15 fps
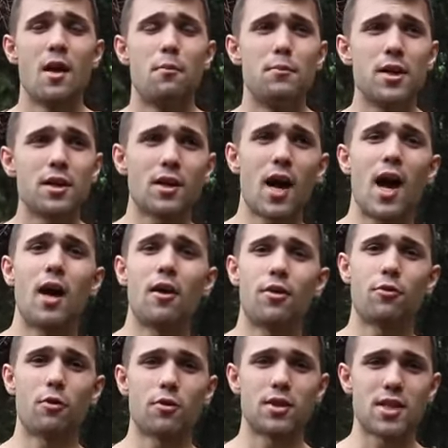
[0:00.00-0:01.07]
Me and Kyle,
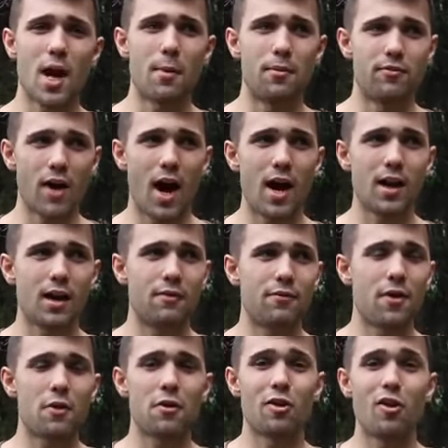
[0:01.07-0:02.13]
throughout the time of dieting, have
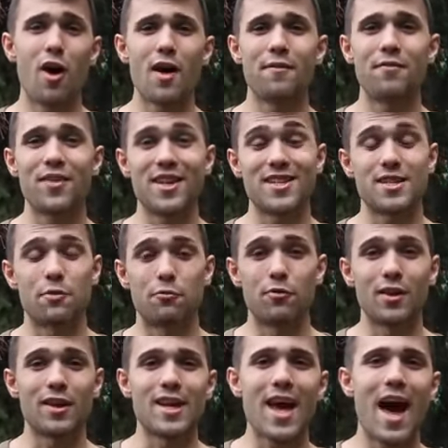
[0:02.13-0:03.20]
found a lot of things to
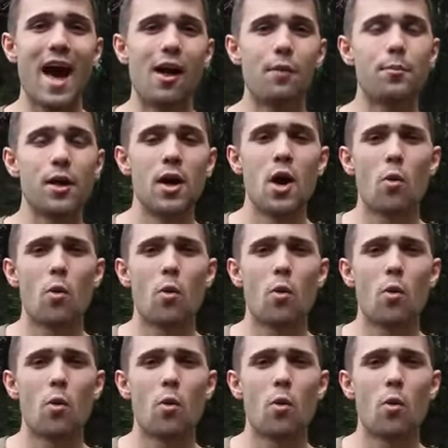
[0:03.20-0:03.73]
really help.